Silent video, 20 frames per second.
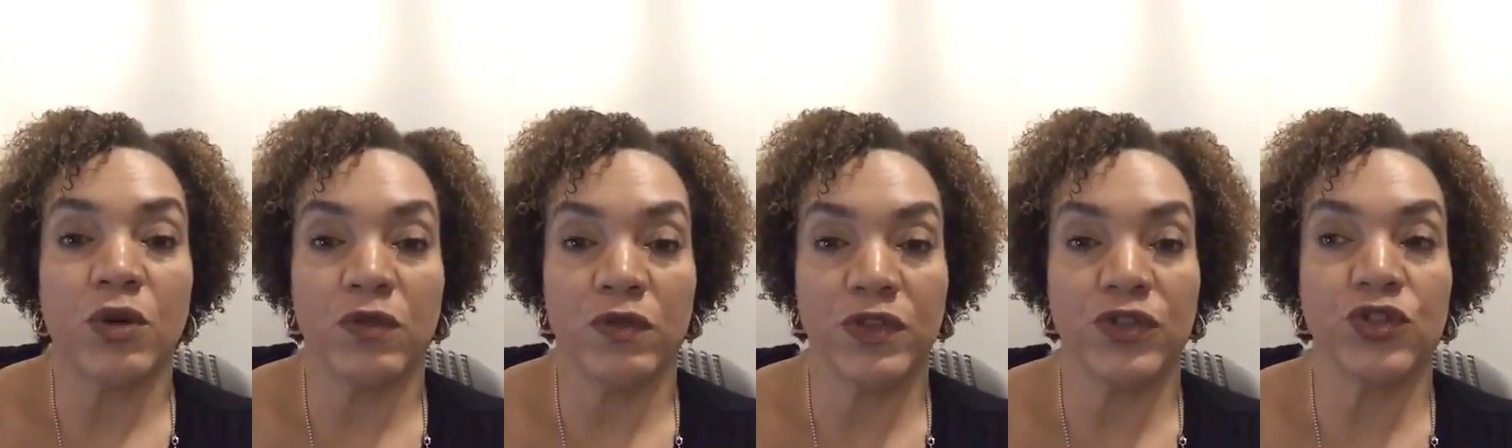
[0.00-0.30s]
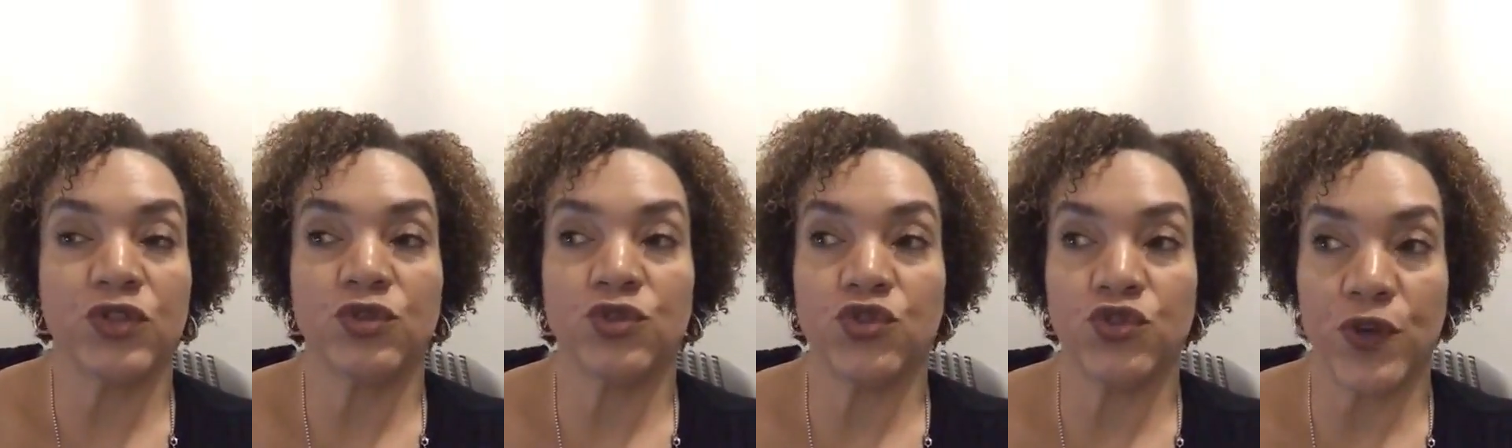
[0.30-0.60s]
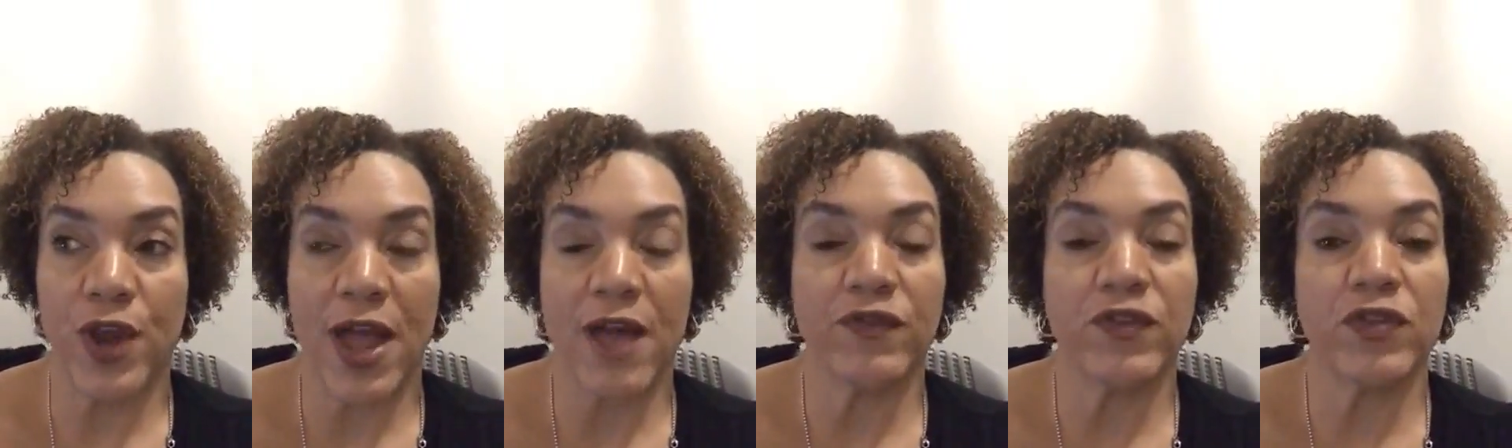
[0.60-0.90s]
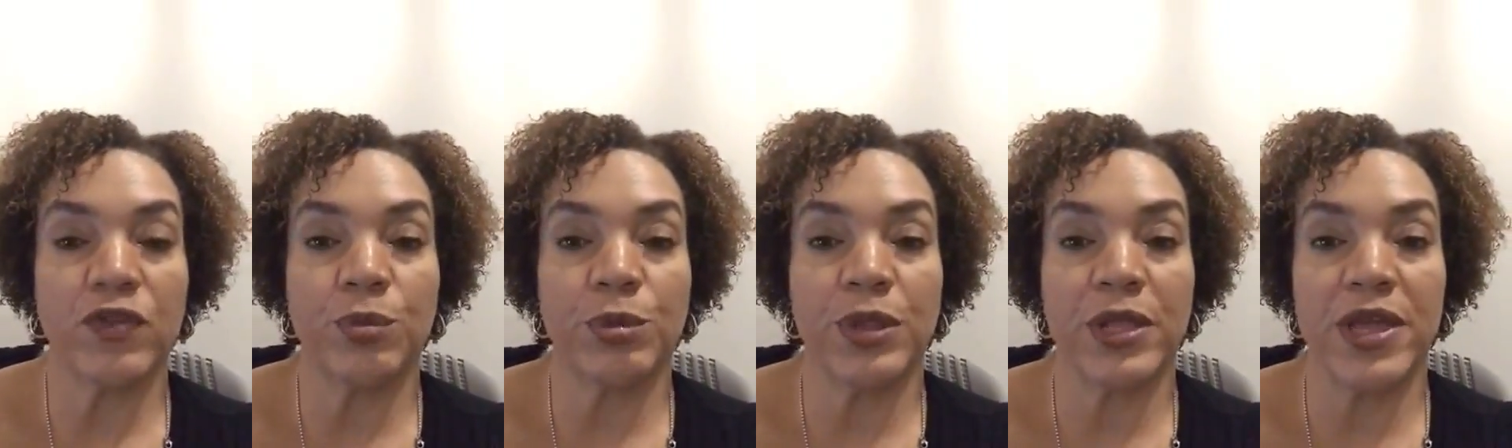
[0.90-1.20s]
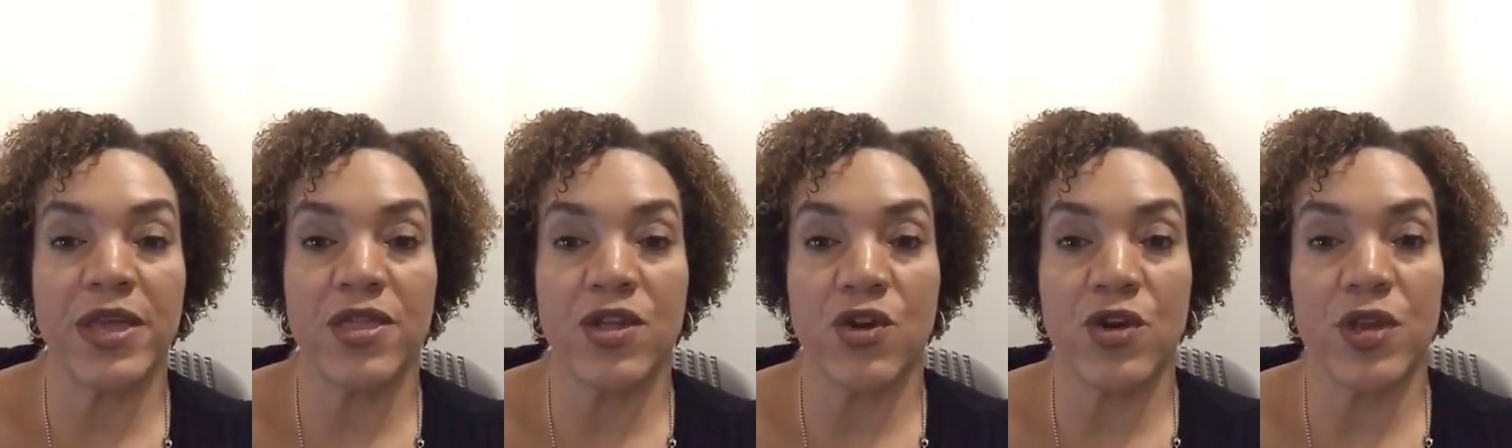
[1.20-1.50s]
original draft of the
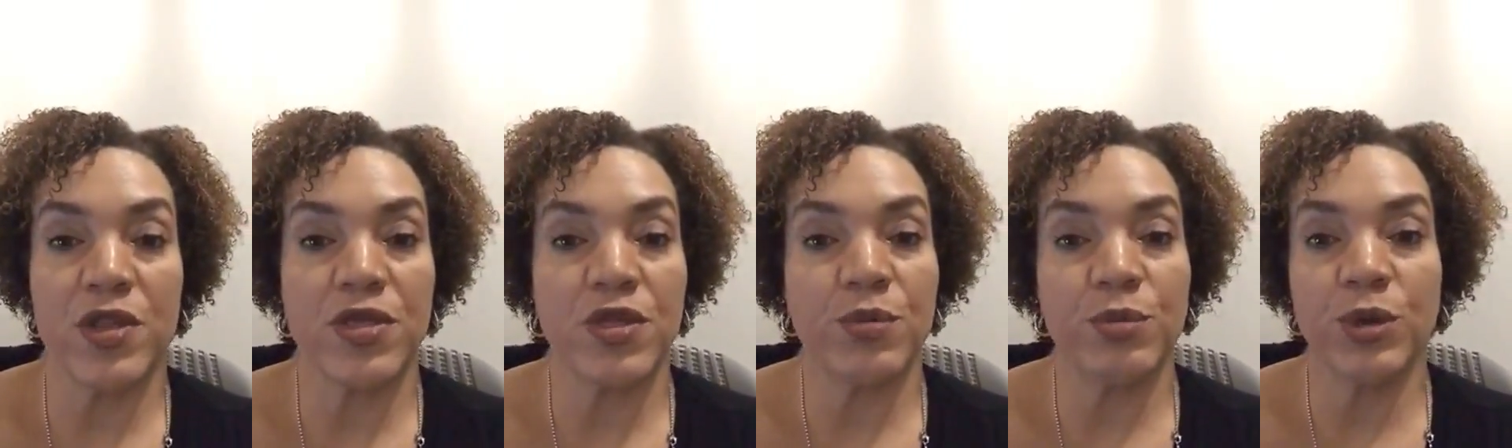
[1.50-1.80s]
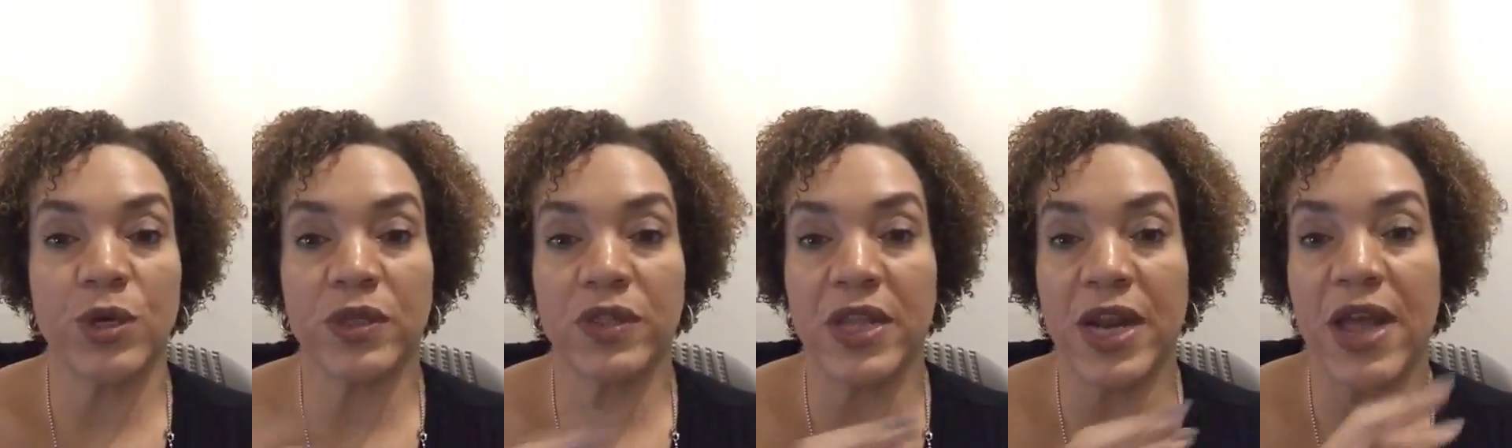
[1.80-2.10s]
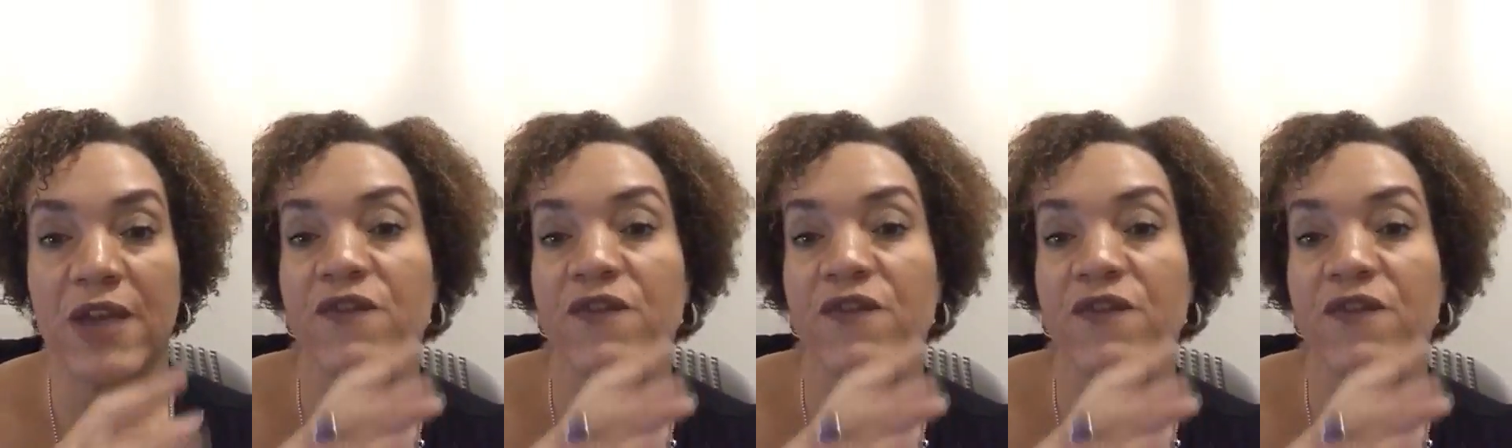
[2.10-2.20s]
play that are in the book that